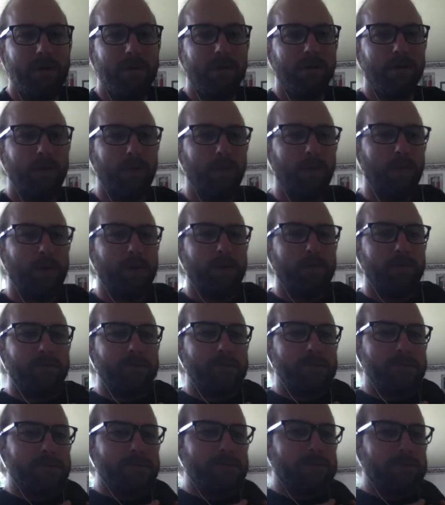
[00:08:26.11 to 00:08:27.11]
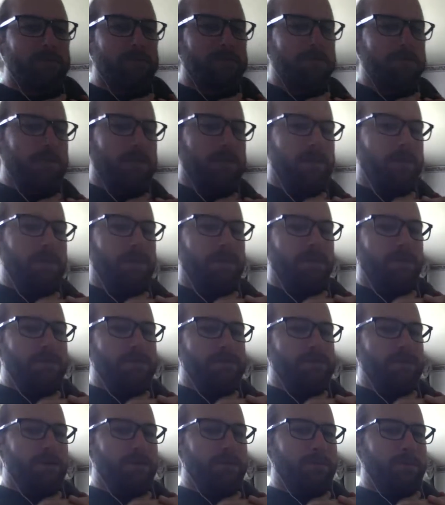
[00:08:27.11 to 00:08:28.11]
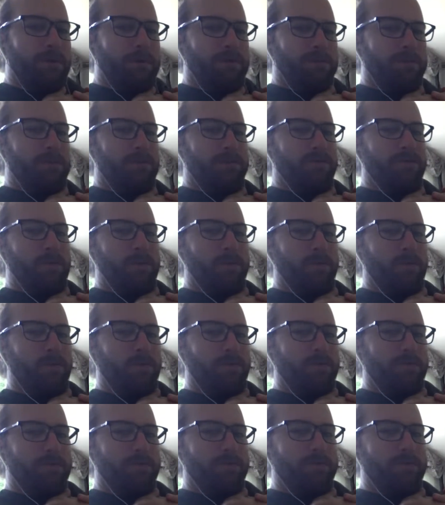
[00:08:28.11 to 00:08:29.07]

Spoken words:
my wife, which I think you can see her back there if I move.